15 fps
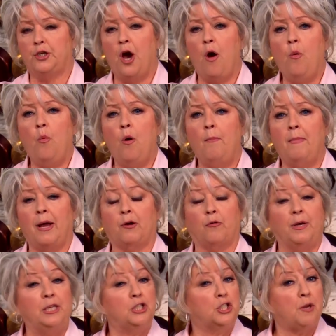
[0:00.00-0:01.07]
don't want my
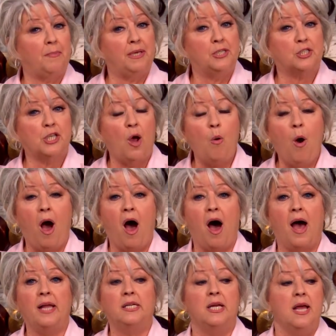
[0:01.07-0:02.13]
grease to be so
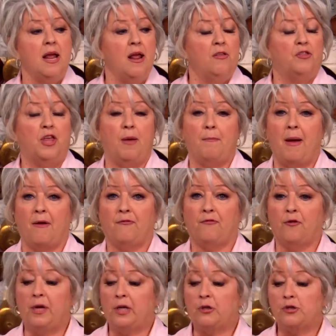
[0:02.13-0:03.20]
hot that my
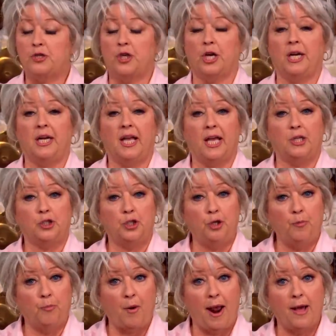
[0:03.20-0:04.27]
fritters are gonna get
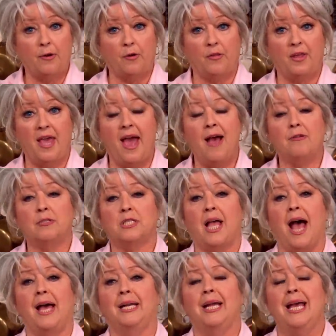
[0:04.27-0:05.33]
too brown on the
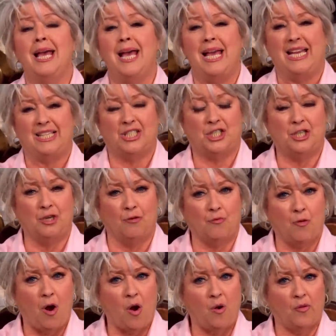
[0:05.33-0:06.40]
outside and still
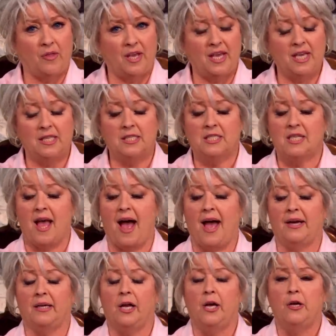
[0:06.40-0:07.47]
raw on the
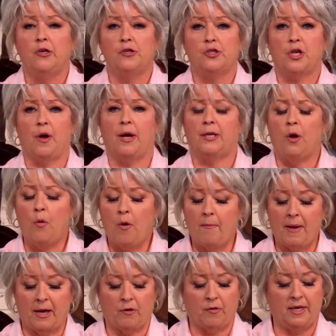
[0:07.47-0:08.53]
inside. So I don't
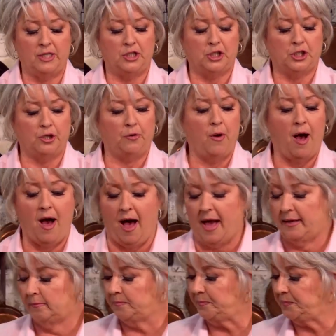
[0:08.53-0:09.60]
want my grease too
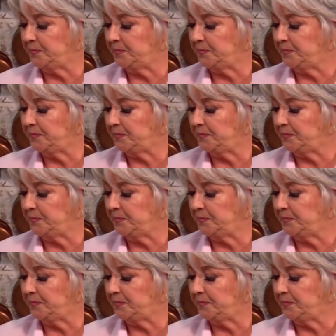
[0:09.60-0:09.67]
hot.